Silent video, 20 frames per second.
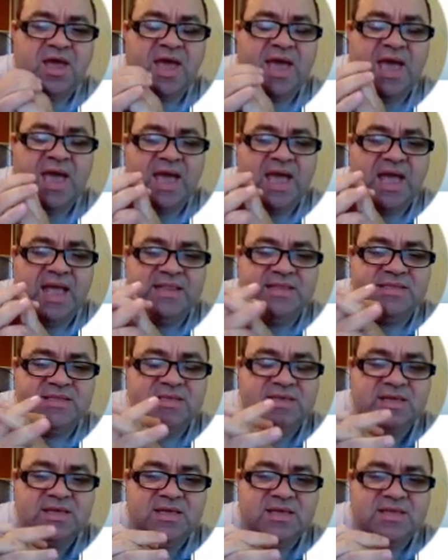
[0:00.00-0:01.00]

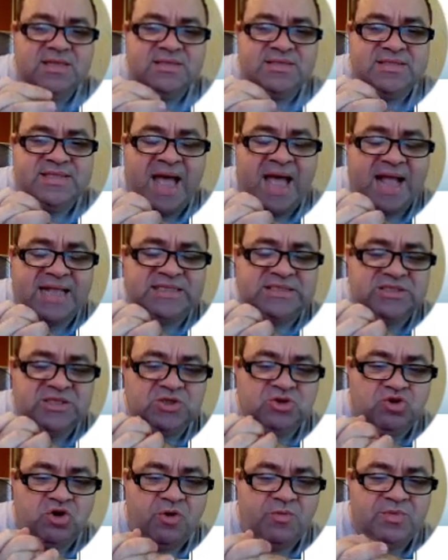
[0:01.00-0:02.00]
And that's
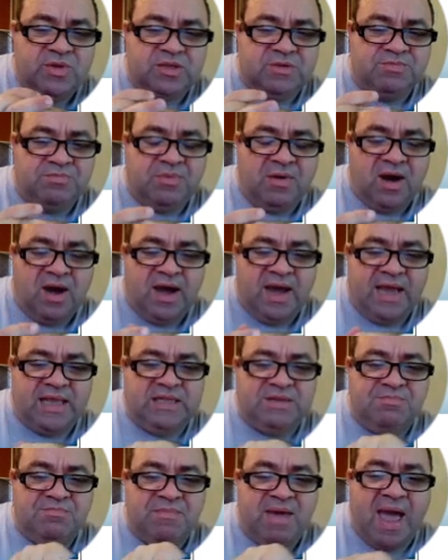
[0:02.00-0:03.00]
determined by
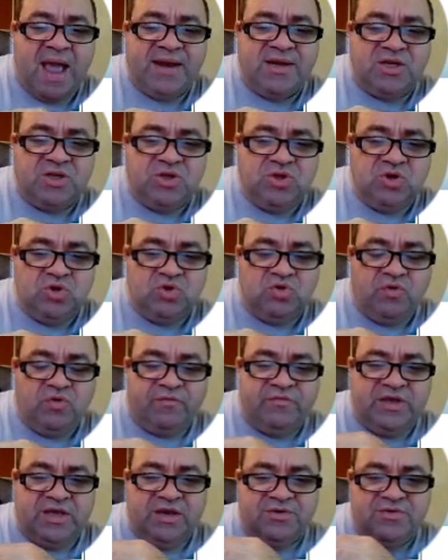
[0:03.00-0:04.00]
the magnitude
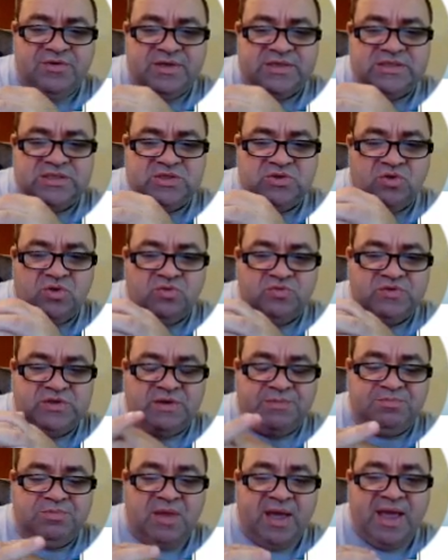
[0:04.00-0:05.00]
of the increases of
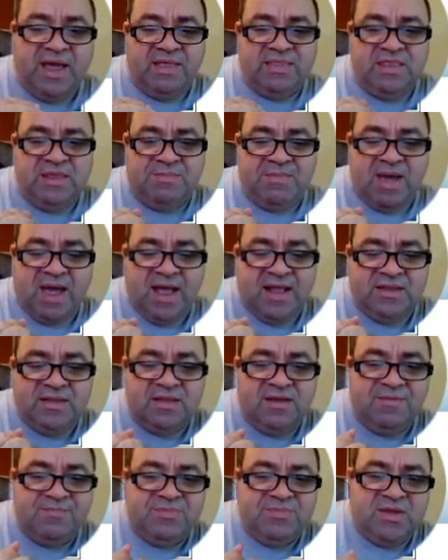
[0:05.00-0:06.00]
supply and demand.
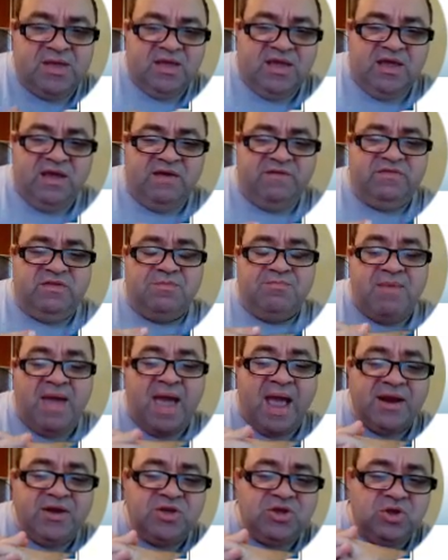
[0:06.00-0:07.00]
If the
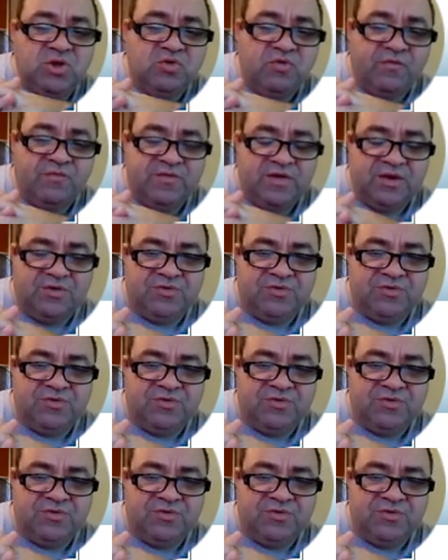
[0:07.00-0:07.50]
magnitude of